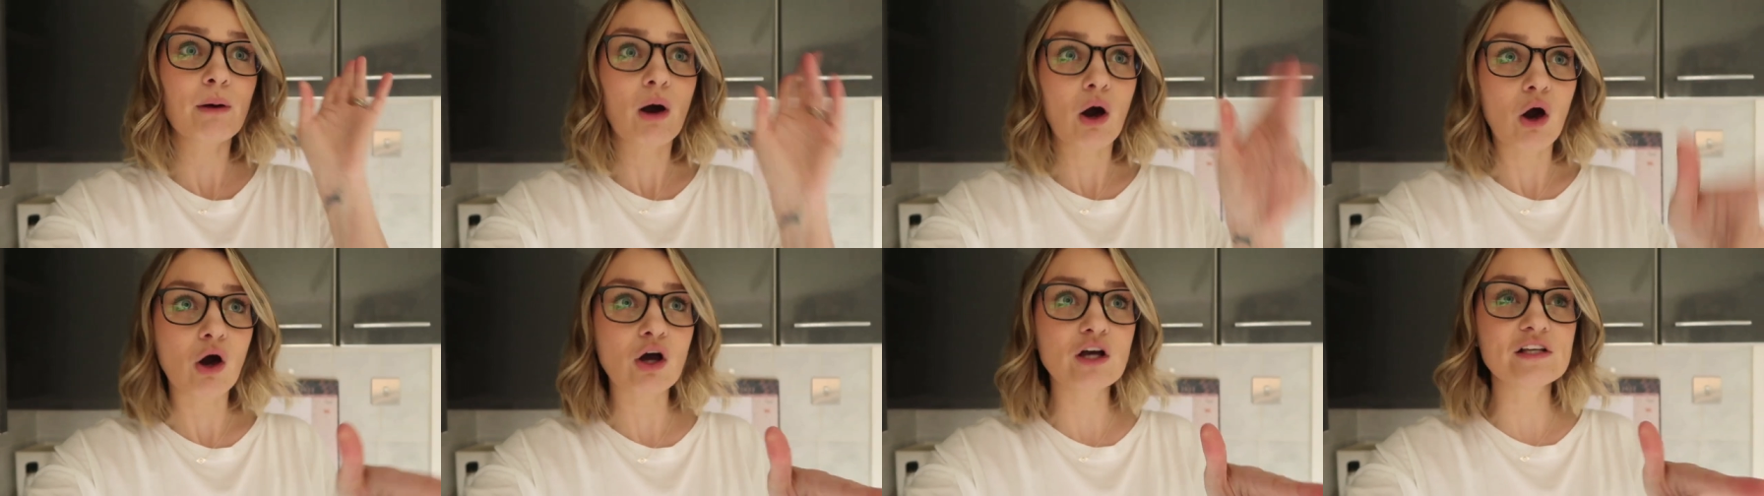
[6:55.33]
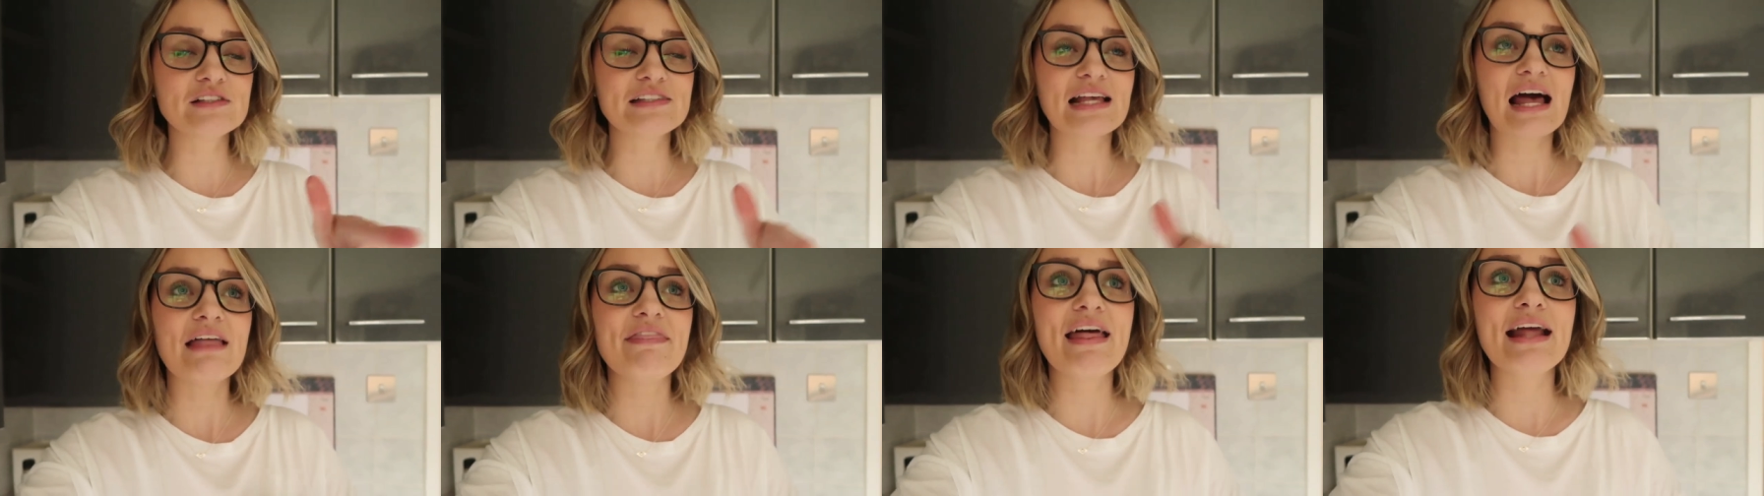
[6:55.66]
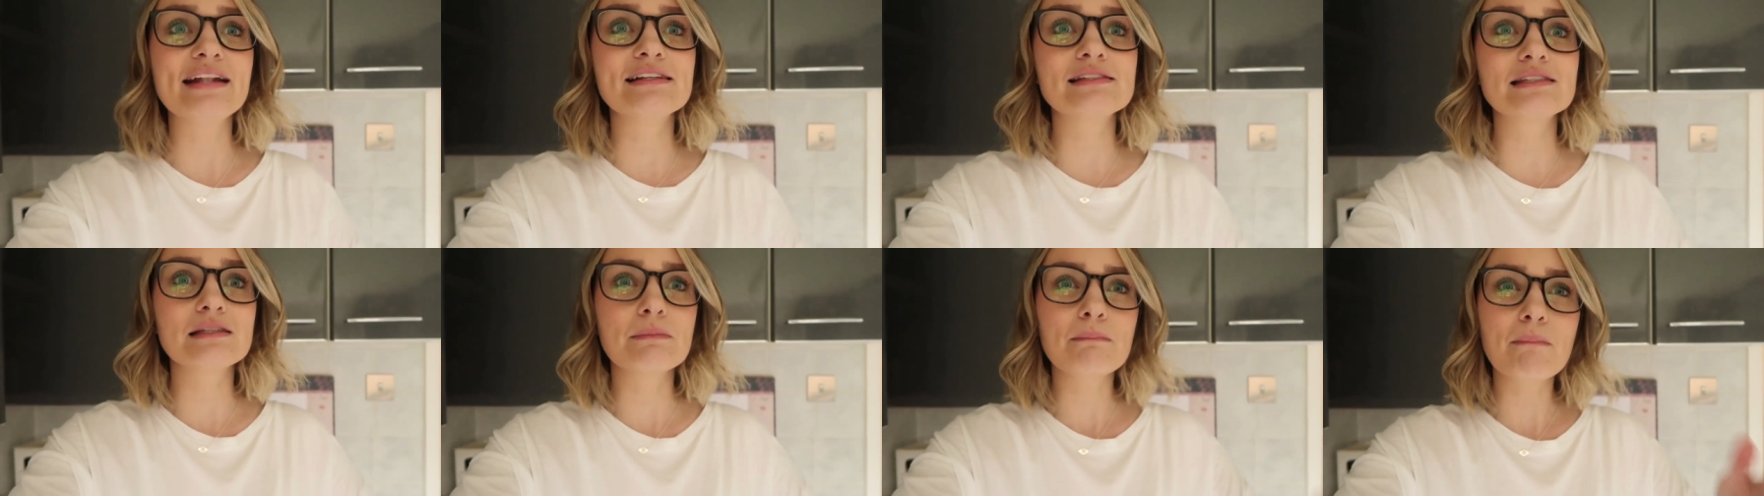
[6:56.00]
box and
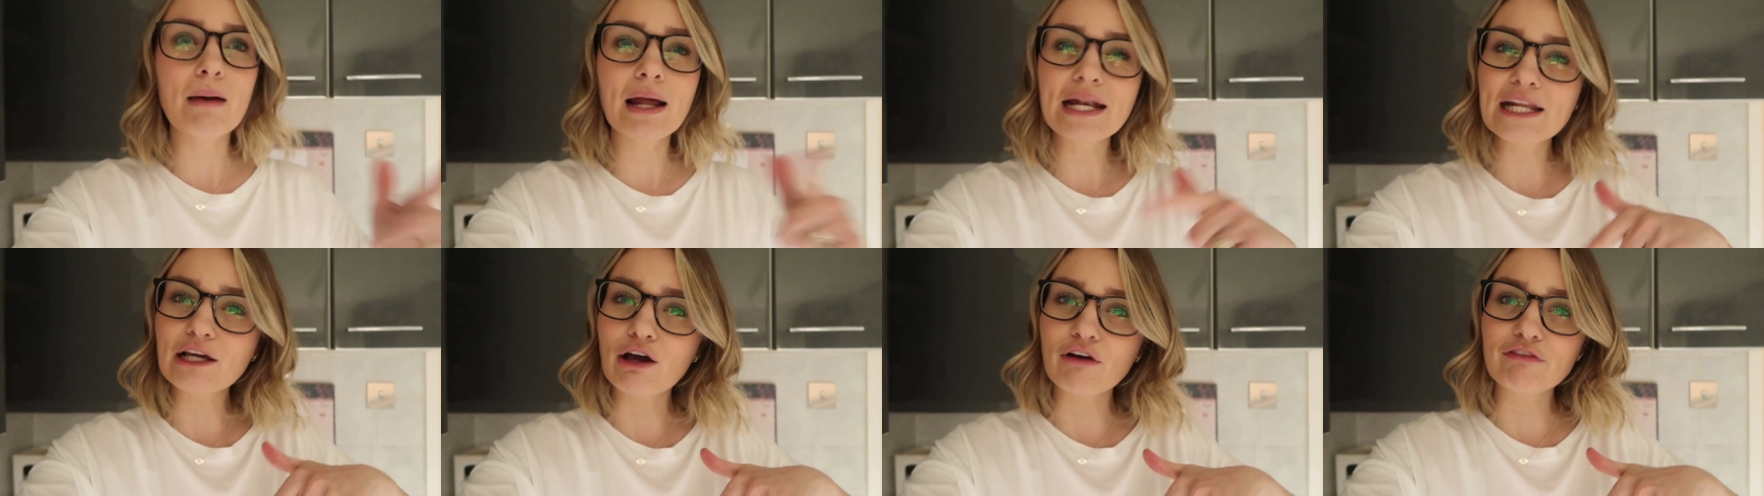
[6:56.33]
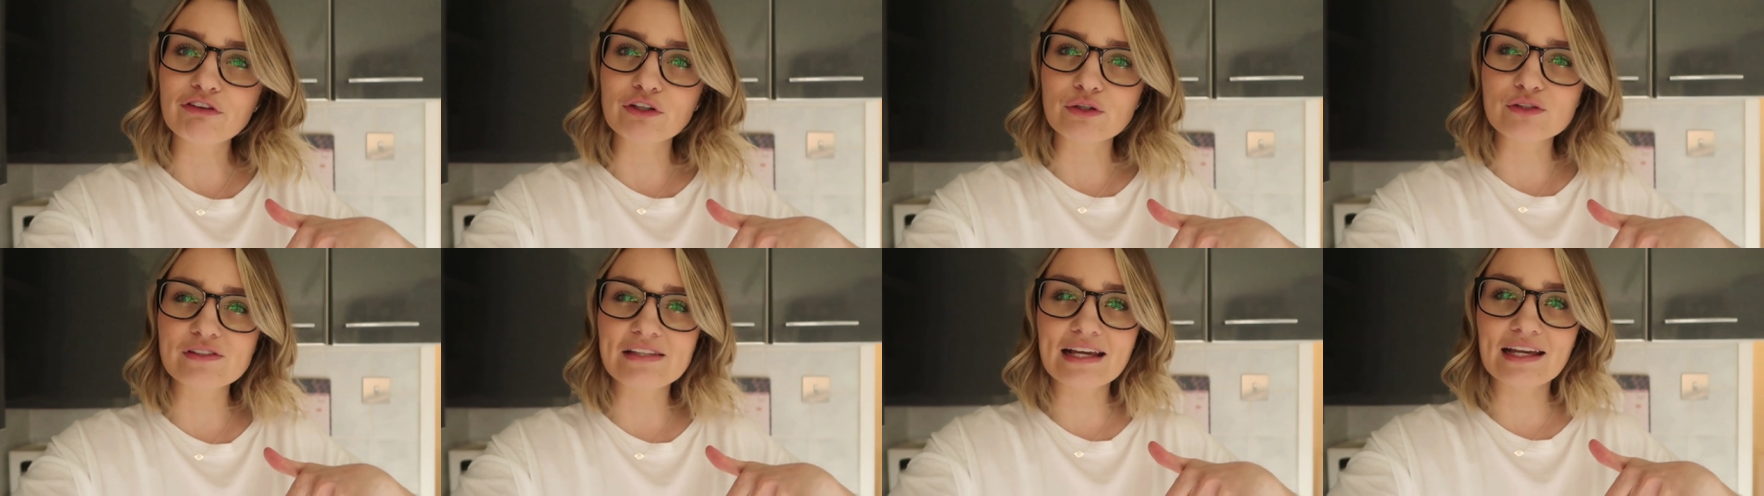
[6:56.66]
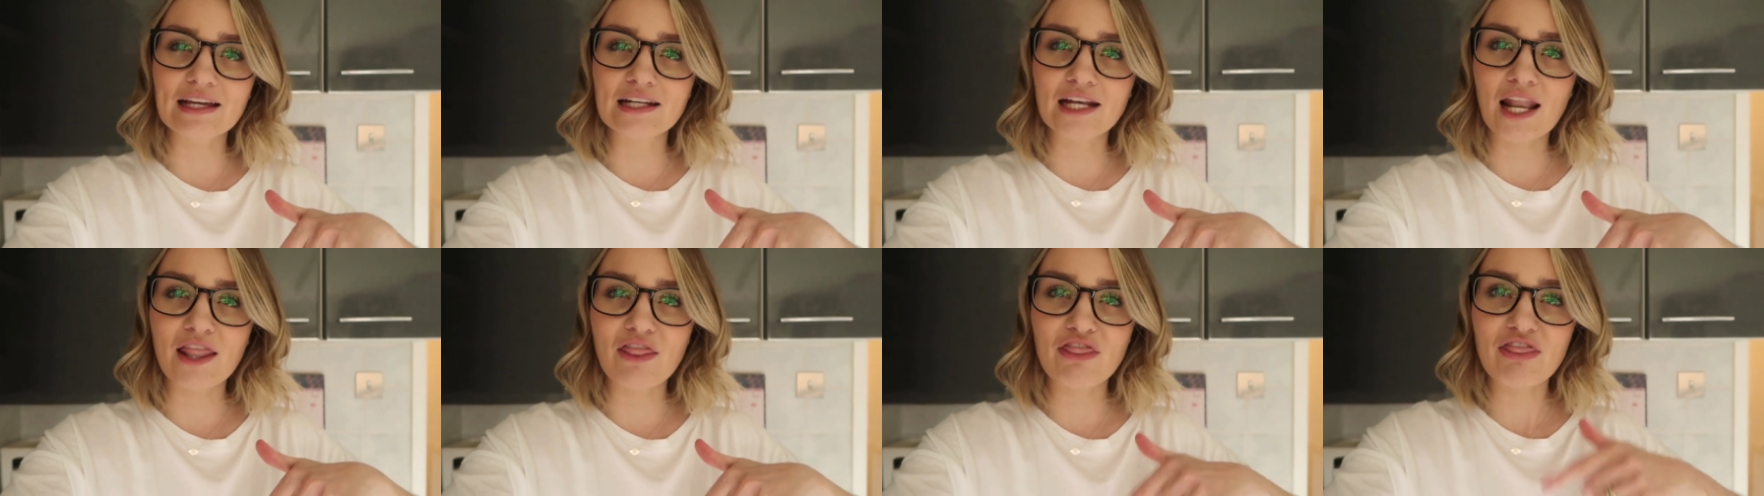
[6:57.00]
then some money off your
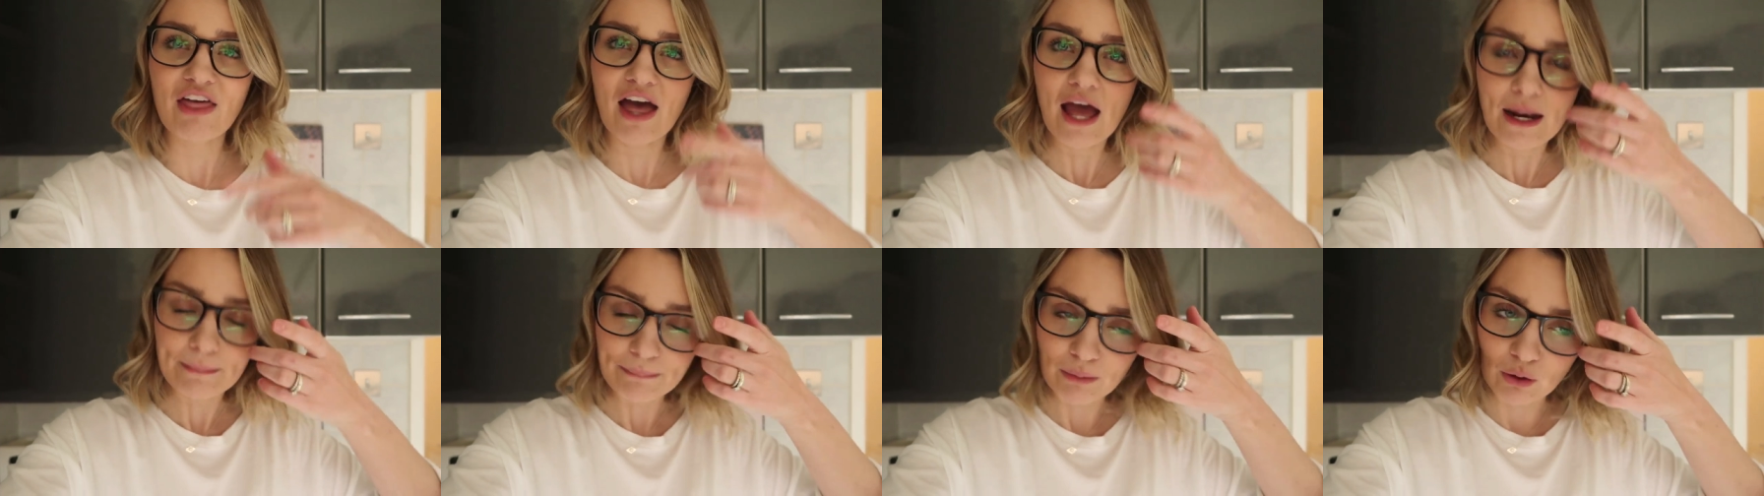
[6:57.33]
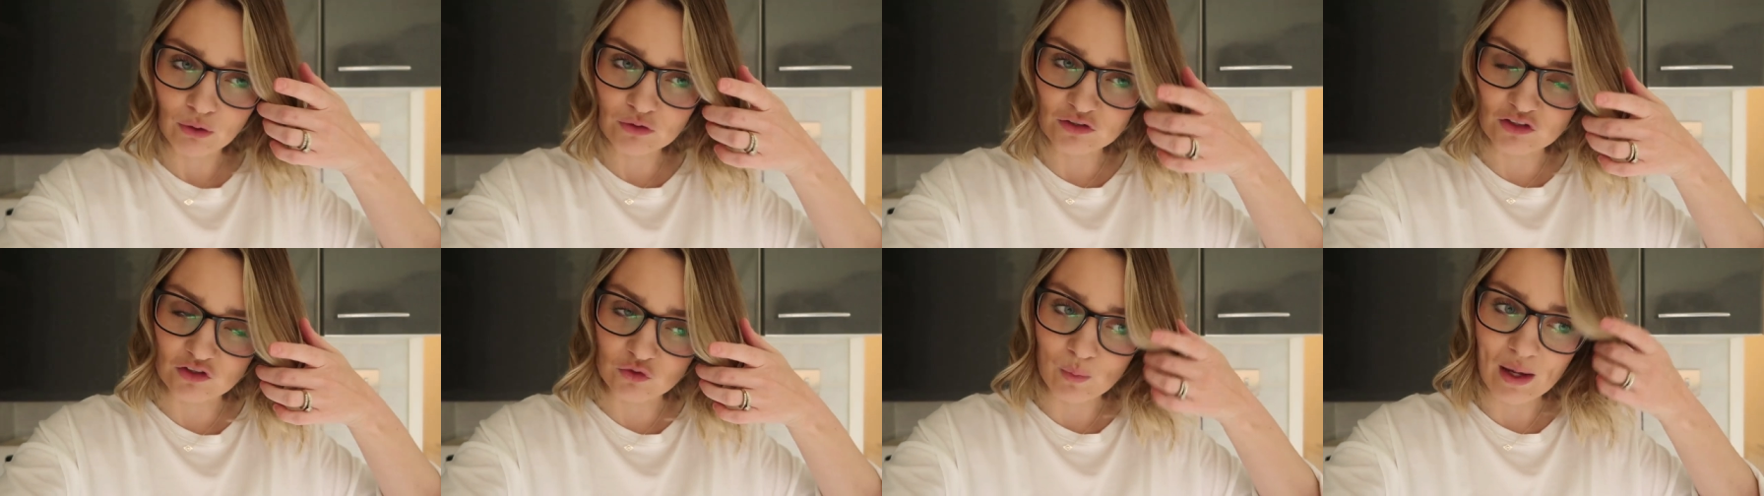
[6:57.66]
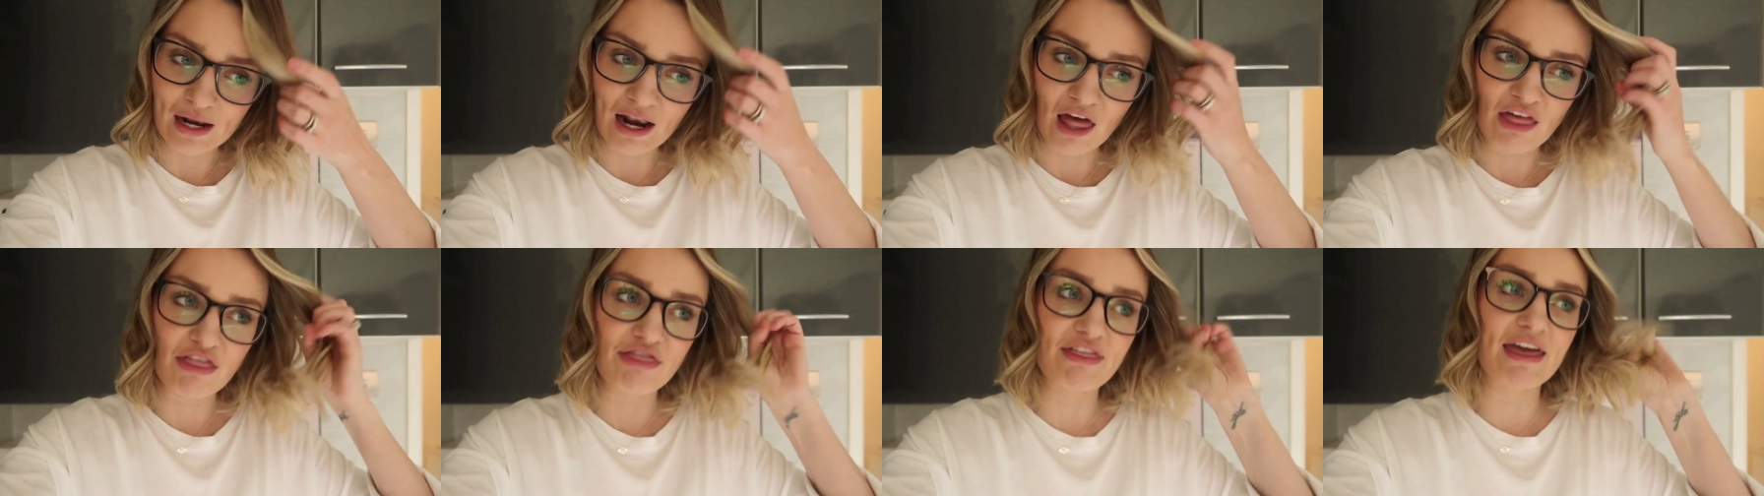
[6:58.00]
second and third box as
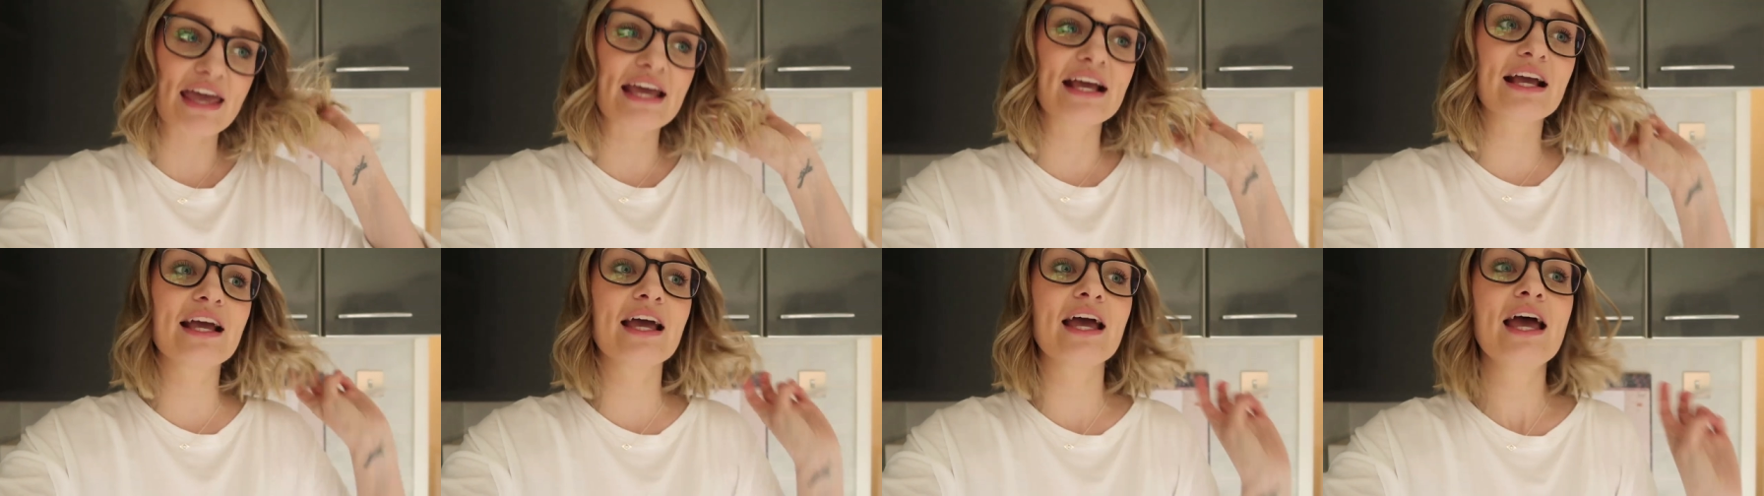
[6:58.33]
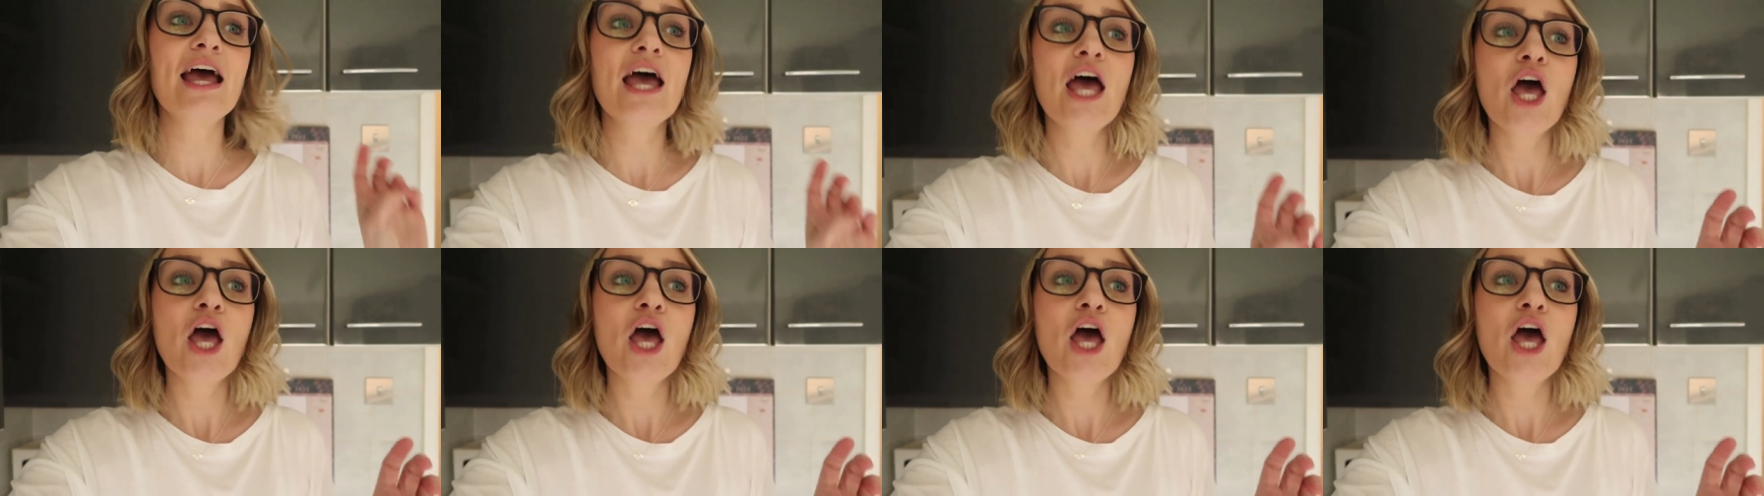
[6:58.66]
well I think